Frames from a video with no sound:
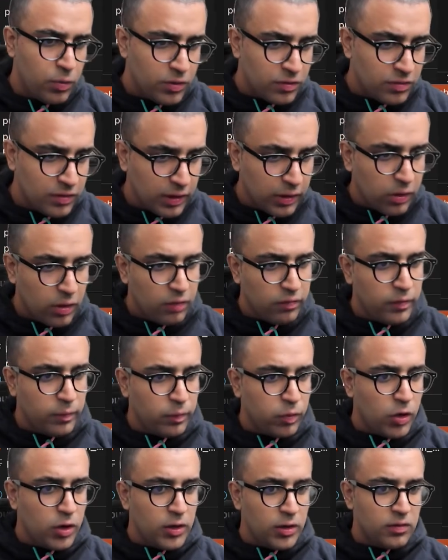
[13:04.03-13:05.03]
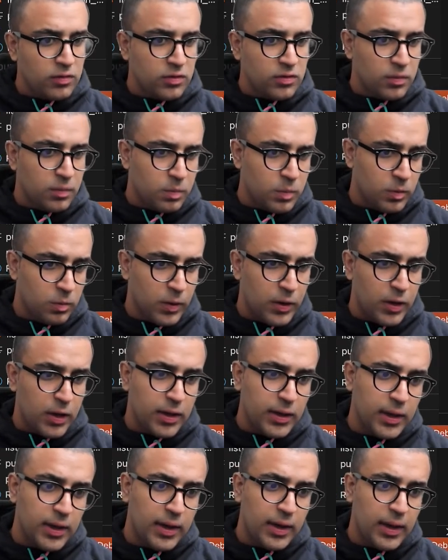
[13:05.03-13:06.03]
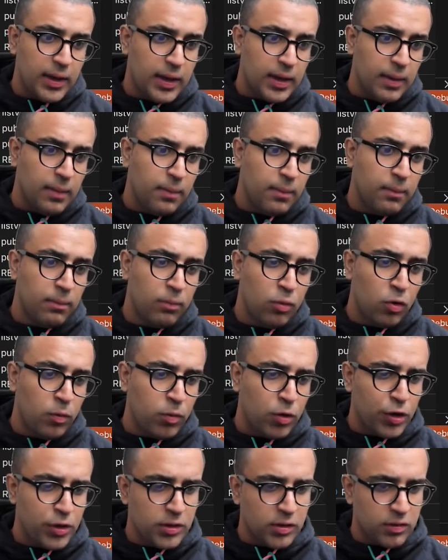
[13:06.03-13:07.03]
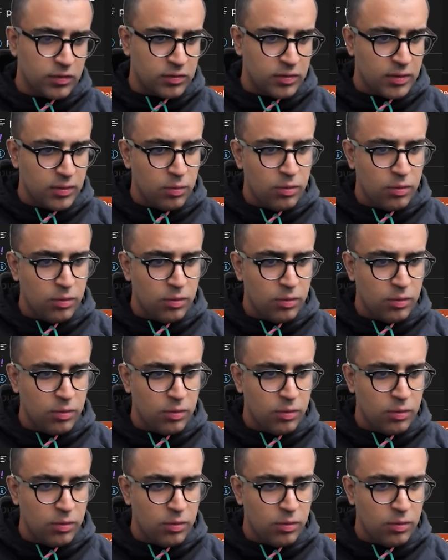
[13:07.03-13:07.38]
we're seeing all of the products, but we're not getting more products.